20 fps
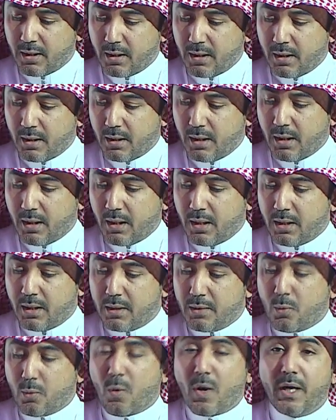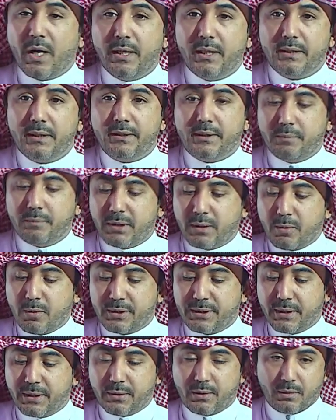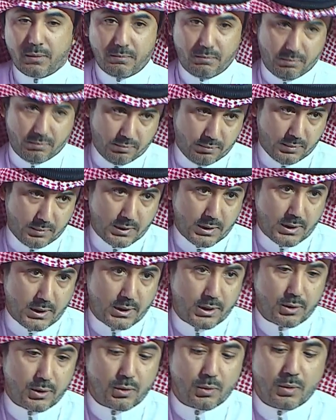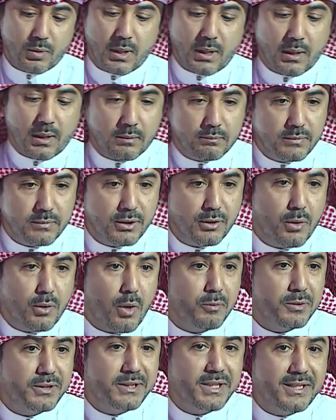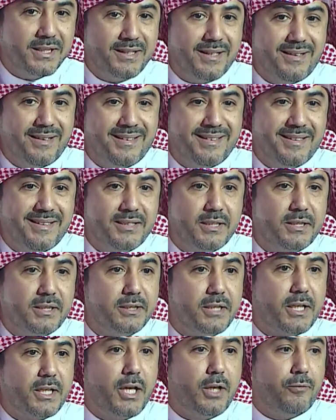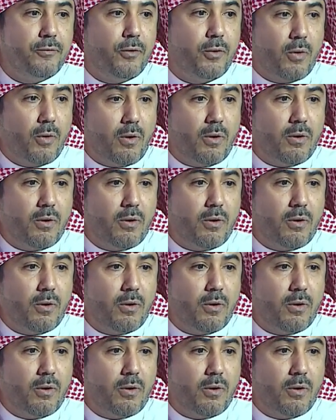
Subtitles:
Why is the metabolic syndrome? I would say that this is the key for all